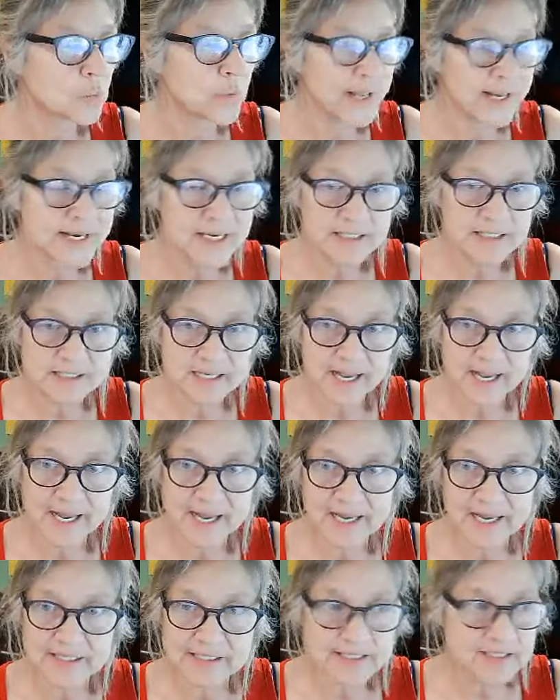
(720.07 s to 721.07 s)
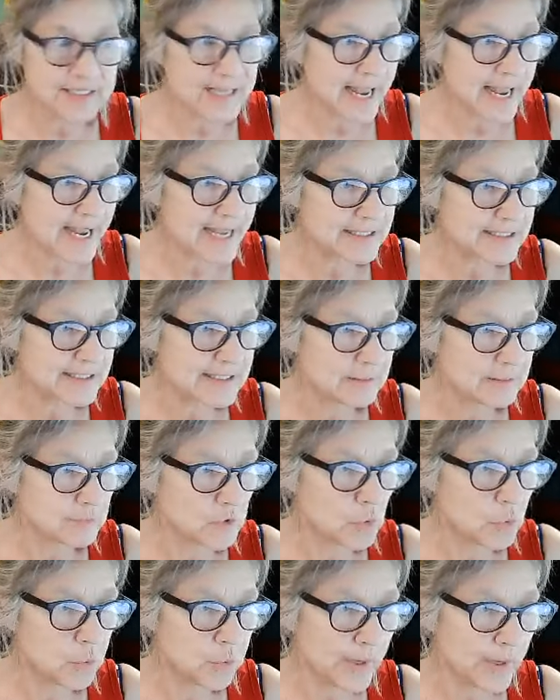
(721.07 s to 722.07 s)
ready to add, ask some
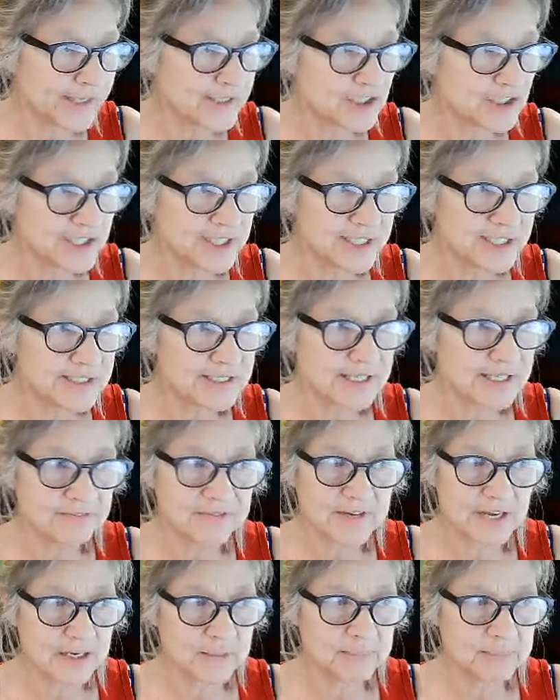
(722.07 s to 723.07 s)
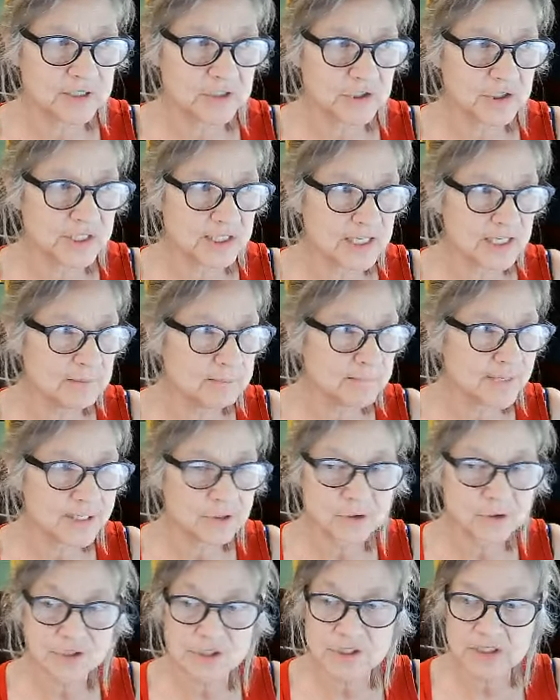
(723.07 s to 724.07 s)
questions. I've got a bunch of
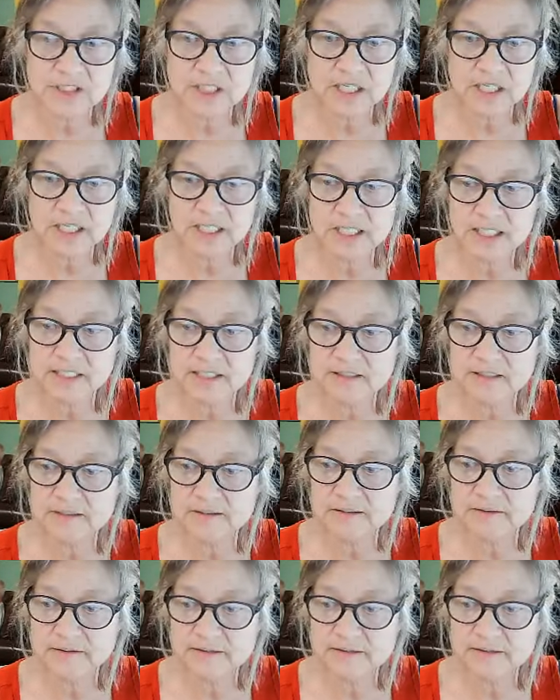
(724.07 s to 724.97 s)
emails done.